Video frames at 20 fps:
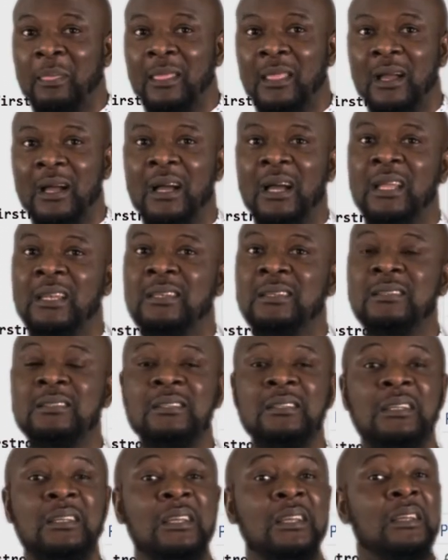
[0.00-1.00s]
And
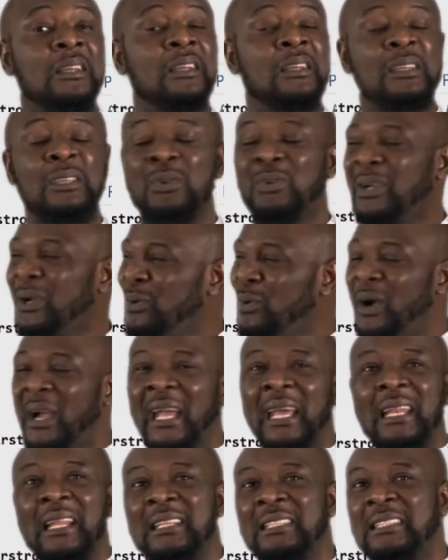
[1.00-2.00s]
you can go
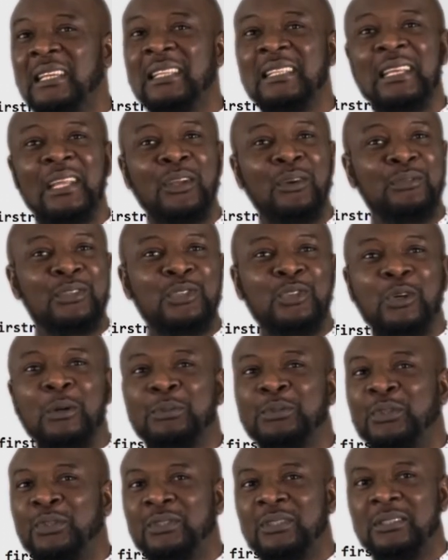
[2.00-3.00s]
ahead and change any of these
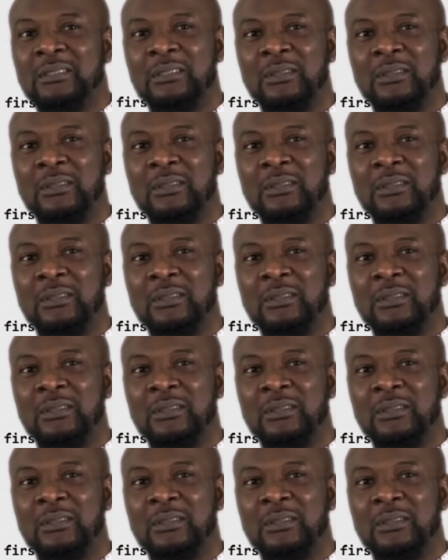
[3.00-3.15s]
options,